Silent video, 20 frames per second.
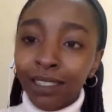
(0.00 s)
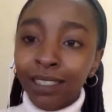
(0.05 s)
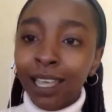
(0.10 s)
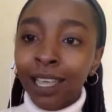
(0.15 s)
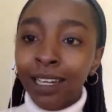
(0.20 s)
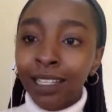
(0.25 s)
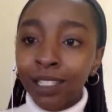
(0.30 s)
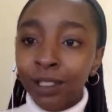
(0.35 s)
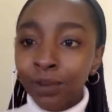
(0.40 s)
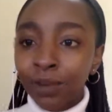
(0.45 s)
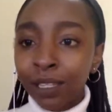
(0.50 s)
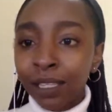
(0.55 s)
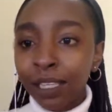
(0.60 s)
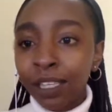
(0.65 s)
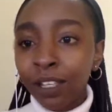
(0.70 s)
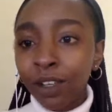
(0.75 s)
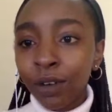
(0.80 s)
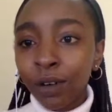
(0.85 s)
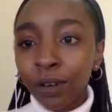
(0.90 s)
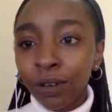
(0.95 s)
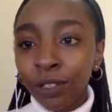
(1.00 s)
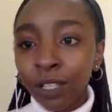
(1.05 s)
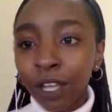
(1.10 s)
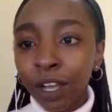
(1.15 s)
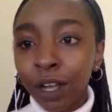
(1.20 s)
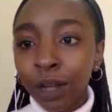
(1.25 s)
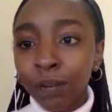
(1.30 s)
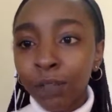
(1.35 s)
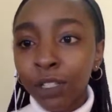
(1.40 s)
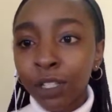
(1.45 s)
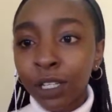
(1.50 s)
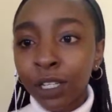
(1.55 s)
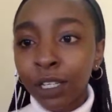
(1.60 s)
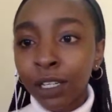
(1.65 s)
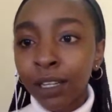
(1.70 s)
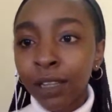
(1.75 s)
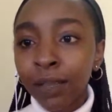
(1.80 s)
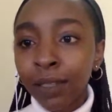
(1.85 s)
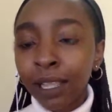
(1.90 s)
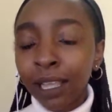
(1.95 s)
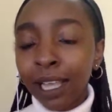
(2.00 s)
that is really your only option,